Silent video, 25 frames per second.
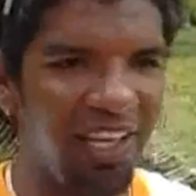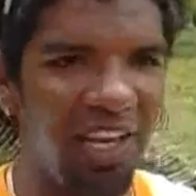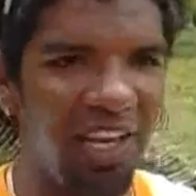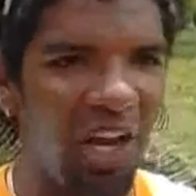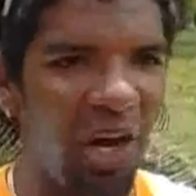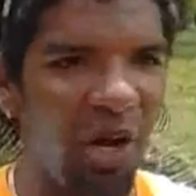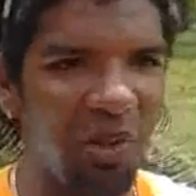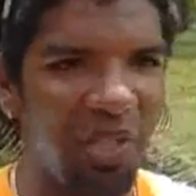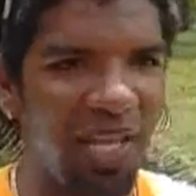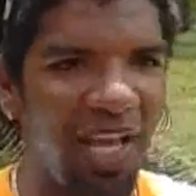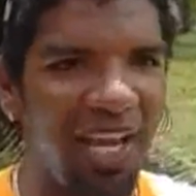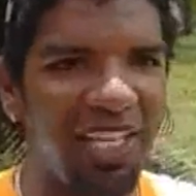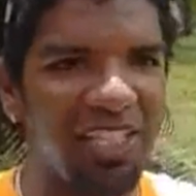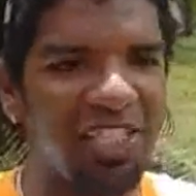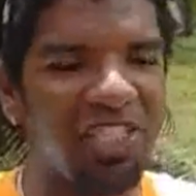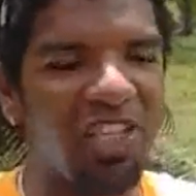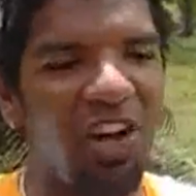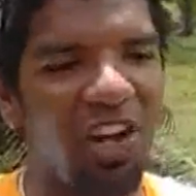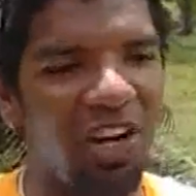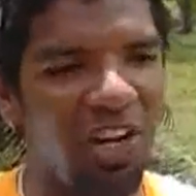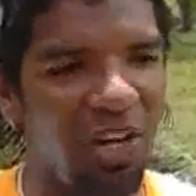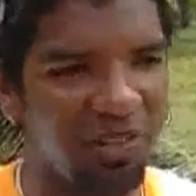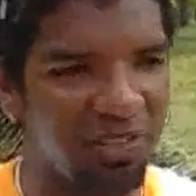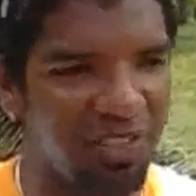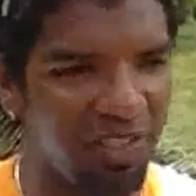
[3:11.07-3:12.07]
Now that has
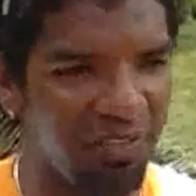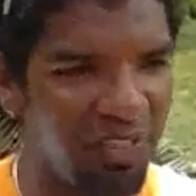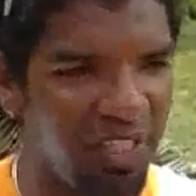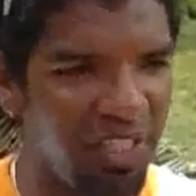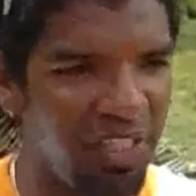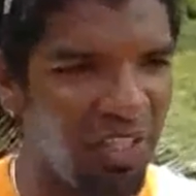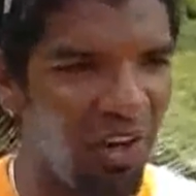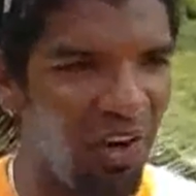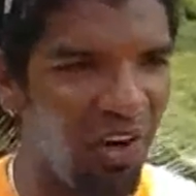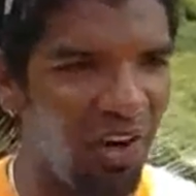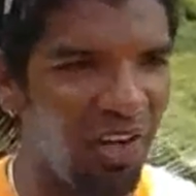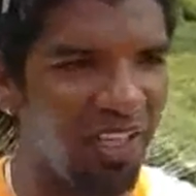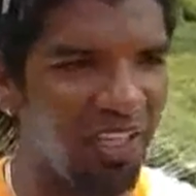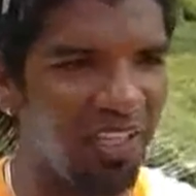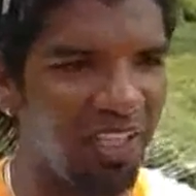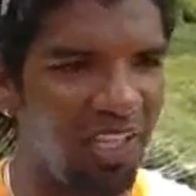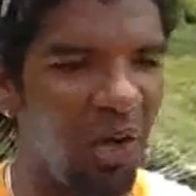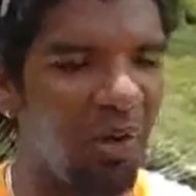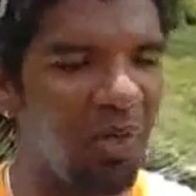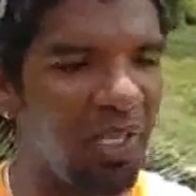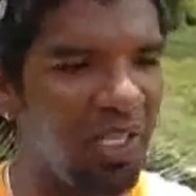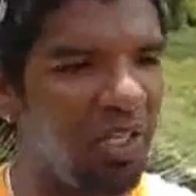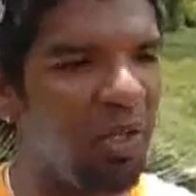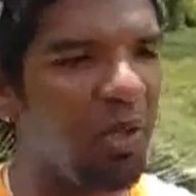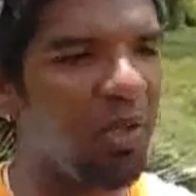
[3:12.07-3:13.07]
gone out of the door.
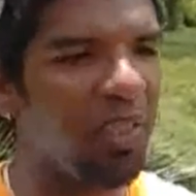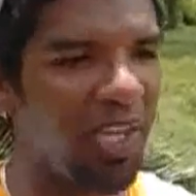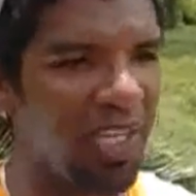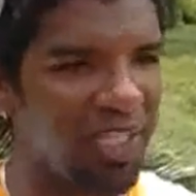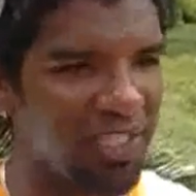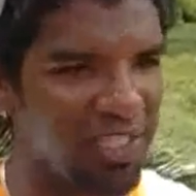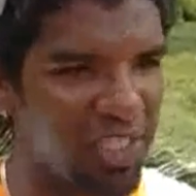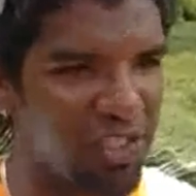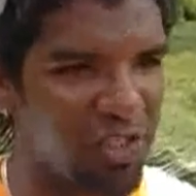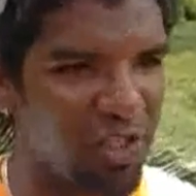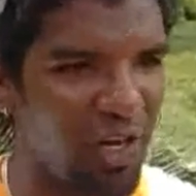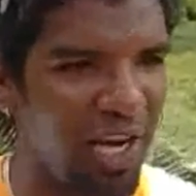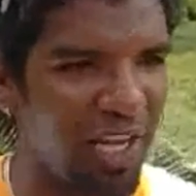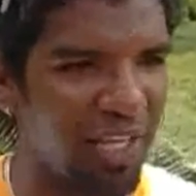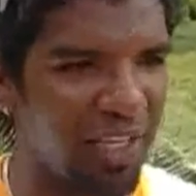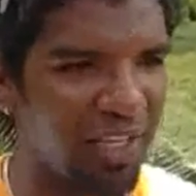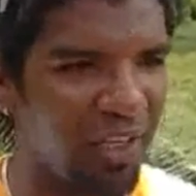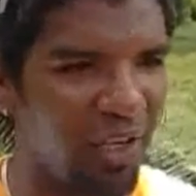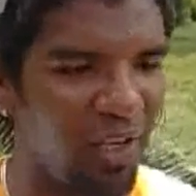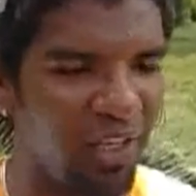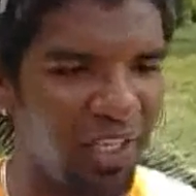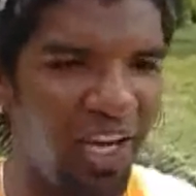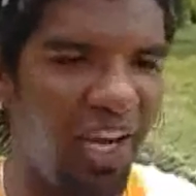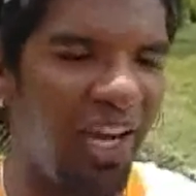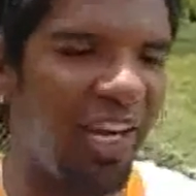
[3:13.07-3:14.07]
Now the new thing is a
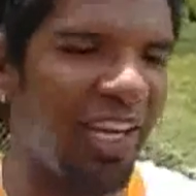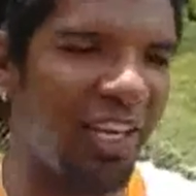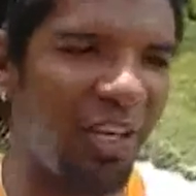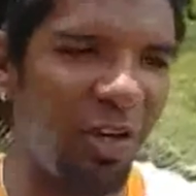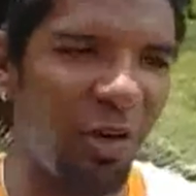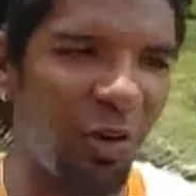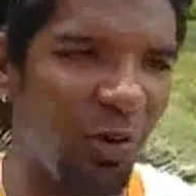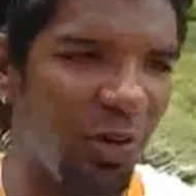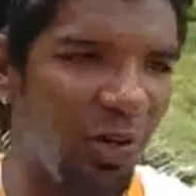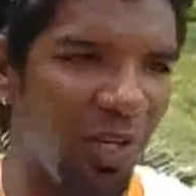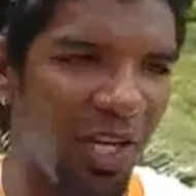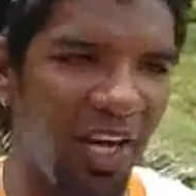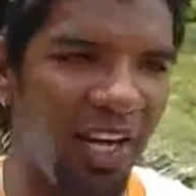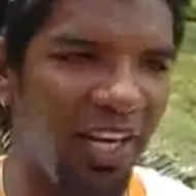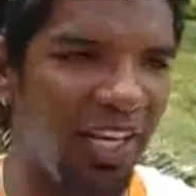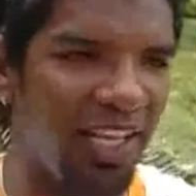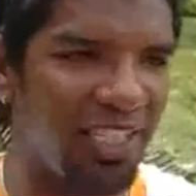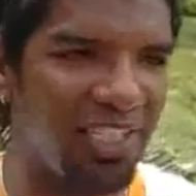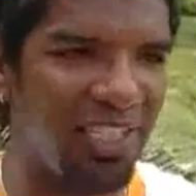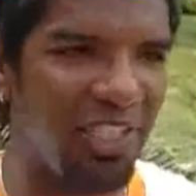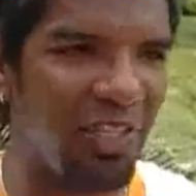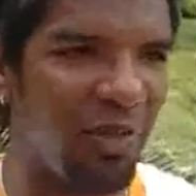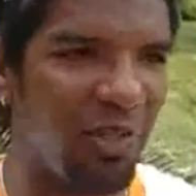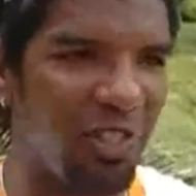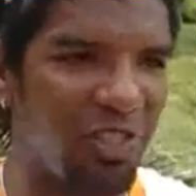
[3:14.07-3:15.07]
triathlon. You ain't cool
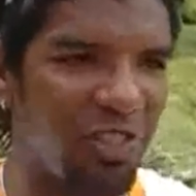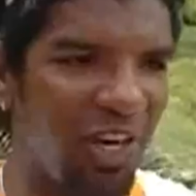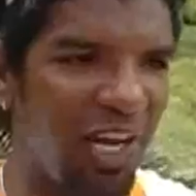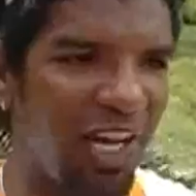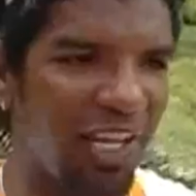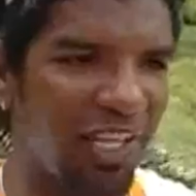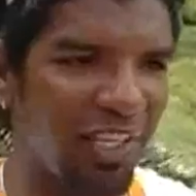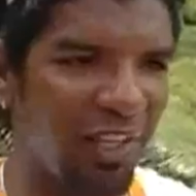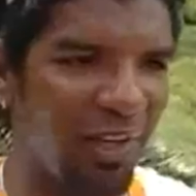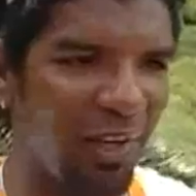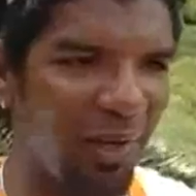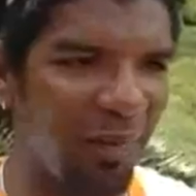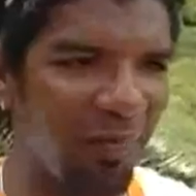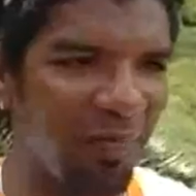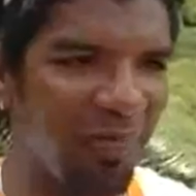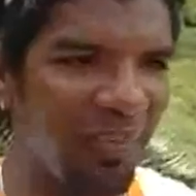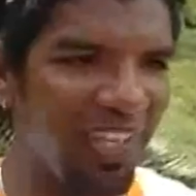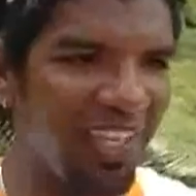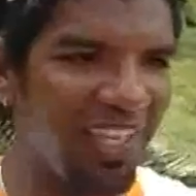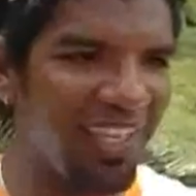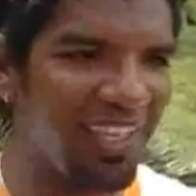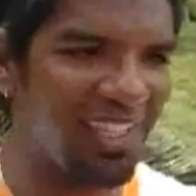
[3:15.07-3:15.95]
unless you're doing triathlon.